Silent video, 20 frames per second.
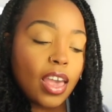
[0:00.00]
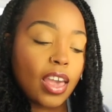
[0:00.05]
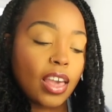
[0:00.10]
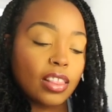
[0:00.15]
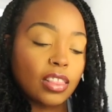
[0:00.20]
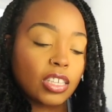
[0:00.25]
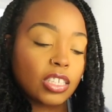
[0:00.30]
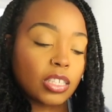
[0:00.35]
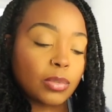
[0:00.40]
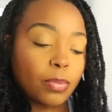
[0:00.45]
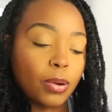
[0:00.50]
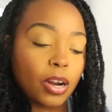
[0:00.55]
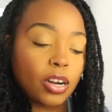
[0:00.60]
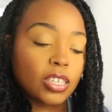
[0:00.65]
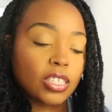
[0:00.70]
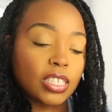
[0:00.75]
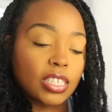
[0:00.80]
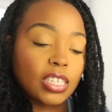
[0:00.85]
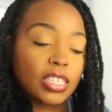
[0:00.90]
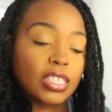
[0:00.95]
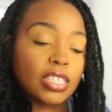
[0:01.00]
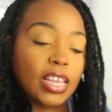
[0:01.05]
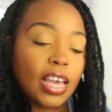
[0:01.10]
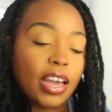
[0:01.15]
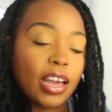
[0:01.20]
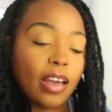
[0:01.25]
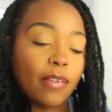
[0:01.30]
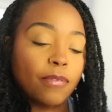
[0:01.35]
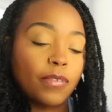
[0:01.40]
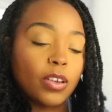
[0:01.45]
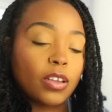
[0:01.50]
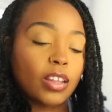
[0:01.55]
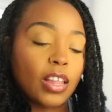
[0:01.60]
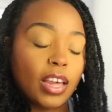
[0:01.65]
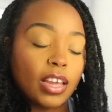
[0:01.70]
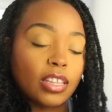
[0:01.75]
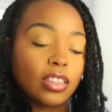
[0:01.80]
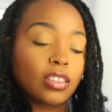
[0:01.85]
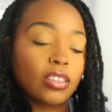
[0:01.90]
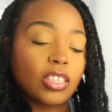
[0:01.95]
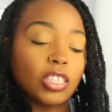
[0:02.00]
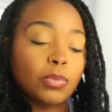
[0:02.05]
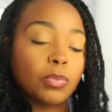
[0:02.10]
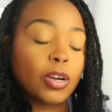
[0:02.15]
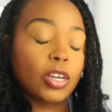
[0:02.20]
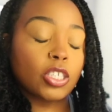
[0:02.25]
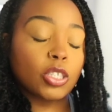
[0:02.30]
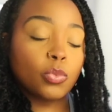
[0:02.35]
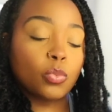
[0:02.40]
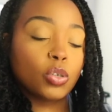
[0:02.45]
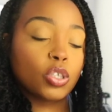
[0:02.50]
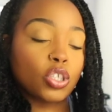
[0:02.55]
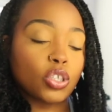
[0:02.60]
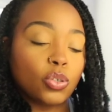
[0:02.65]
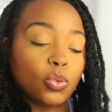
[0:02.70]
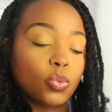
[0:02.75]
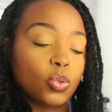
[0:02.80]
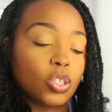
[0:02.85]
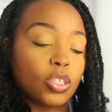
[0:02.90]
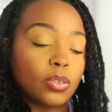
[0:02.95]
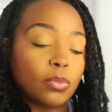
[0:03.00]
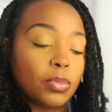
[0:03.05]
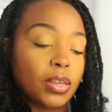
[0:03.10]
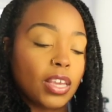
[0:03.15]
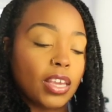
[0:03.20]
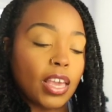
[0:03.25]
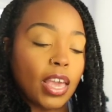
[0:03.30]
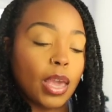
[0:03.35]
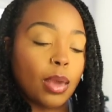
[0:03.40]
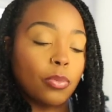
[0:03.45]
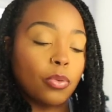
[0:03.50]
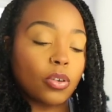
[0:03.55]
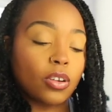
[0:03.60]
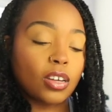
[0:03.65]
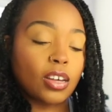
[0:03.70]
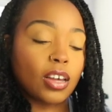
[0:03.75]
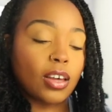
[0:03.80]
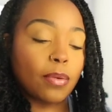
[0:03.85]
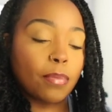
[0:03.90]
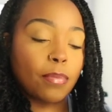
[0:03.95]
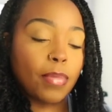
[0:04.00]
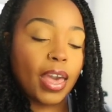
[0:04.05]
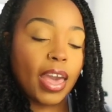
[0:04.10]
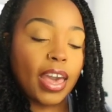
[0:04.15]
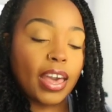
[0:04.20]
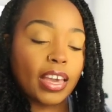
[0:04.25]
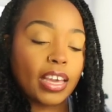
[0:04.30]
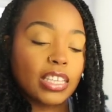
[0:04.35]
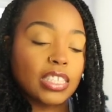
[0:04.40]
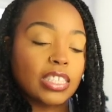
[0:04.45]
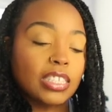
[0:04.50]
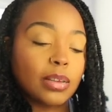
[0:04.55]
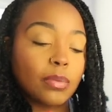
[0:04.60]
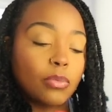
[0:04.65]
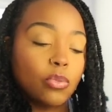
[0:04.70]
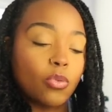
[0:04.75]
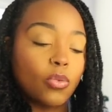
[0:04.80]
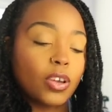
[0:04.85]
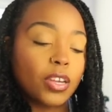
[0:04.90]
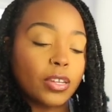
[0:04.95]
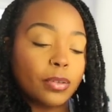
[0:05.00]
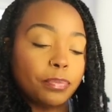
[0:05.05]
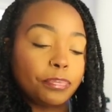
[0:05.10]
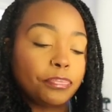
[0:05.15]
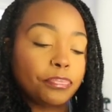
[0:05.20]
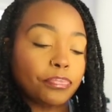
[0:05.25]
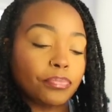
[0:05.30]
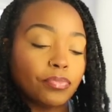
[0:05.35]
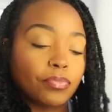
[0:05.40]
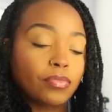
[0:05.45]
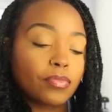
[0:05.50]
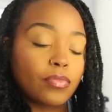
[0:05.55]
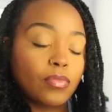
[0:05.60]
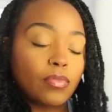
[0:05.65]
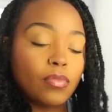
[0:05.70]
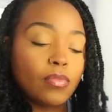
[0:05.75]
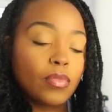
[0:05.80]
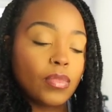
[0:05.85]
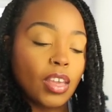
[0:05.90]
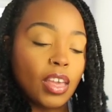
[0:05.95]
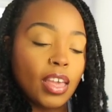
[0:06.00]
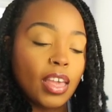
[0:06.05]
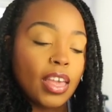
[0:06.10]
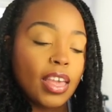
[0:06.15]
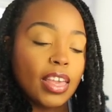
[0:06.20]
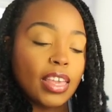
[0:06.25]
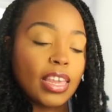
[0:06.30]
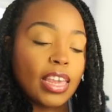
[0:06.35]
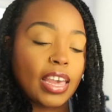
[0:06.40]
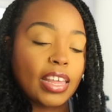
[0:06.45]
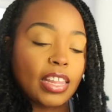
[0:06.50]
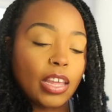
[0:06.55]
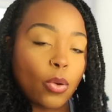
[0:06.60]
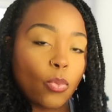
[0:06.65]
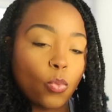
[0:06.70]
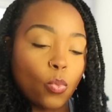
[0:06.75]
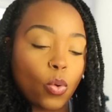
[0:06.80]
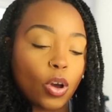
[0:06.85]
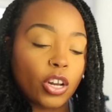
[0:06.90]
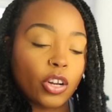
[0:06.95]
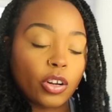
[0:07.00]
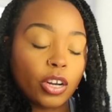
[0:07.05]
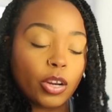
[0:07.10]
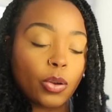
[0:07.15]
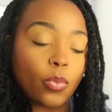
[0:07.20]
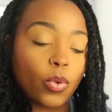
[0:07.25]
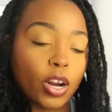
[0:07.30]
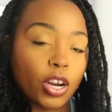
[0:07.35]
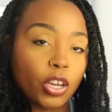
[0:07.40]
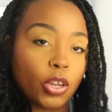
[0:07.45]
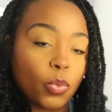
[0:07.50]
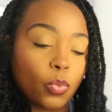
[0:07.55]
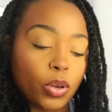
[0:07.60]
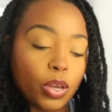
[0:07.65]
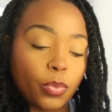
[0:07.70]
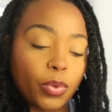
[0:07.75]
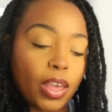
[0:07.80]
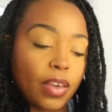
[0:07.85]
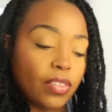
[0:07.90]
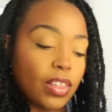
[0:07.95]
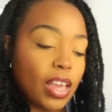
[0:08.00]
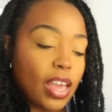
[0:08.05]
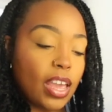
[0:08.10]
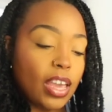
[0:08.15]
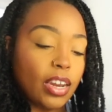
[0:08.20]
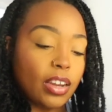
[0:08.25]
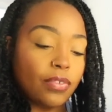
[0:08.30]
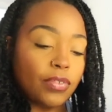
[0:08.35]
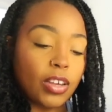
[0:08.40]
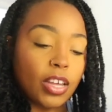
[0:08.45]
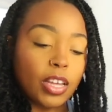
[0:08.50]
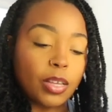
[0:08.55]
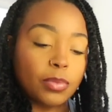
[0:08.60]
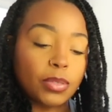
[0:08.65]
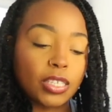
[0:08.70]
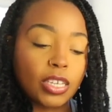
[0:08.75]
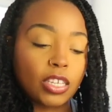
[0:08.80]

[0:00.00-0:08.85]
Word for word: And this person is like, I feel like this person was used to being able to come back at some point. Yeah, and then wondering where you went. We have the Eight of Cups.